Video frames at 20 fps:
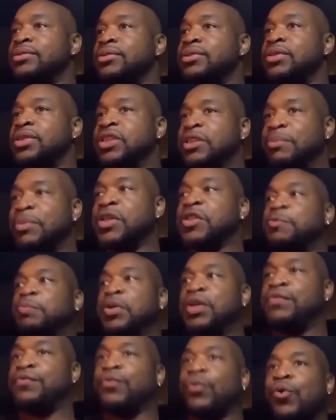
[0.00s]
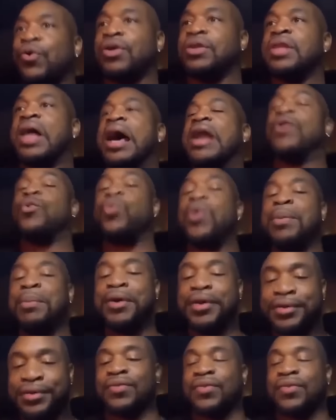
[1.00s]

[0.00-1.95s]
she must speak for a lot of women.